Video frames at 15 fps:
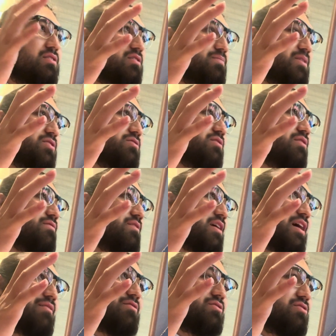especially if they
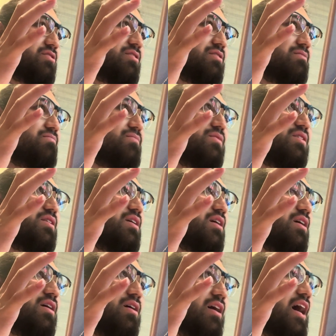have a certain
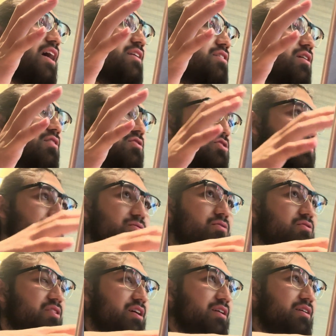ideology,
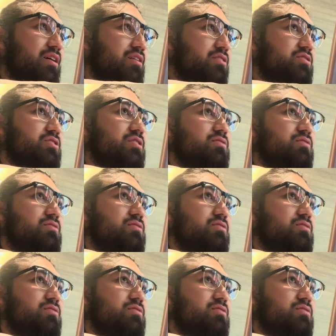political ideology,